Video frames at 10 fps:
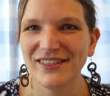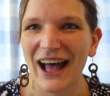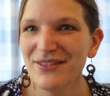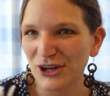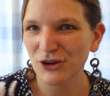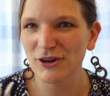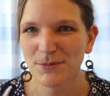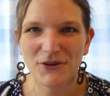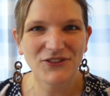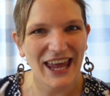that, that a
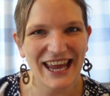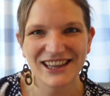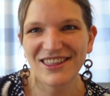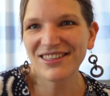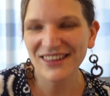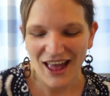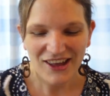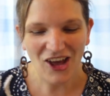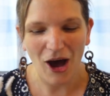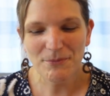group of kids
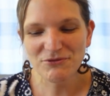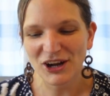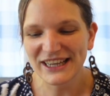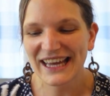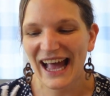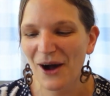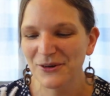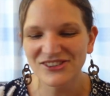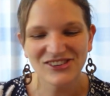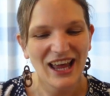come running
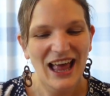out,